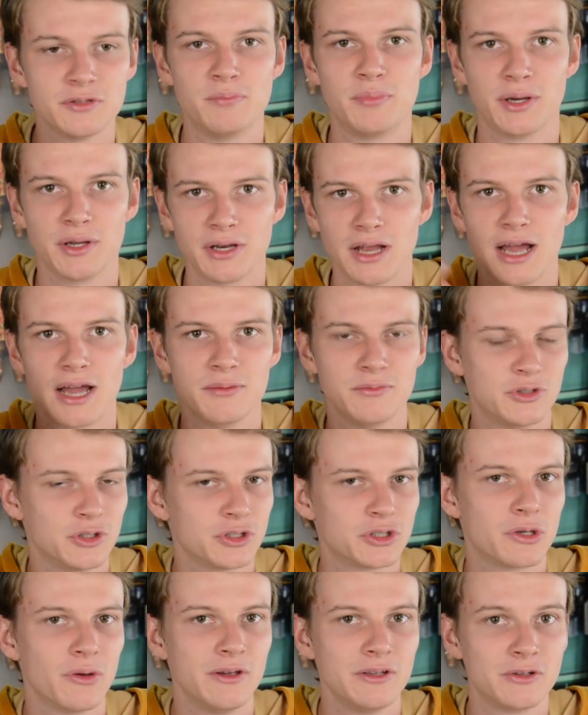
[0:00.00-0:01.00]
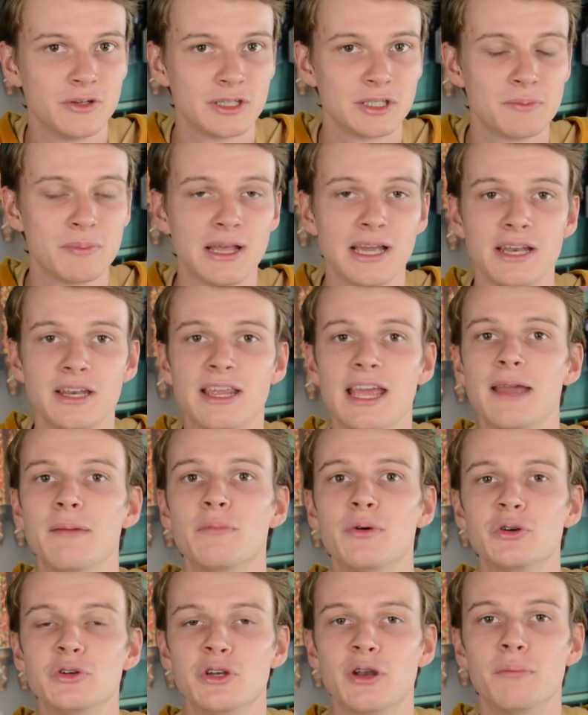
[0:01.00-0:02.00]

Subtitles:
but I'm just going to explain game mode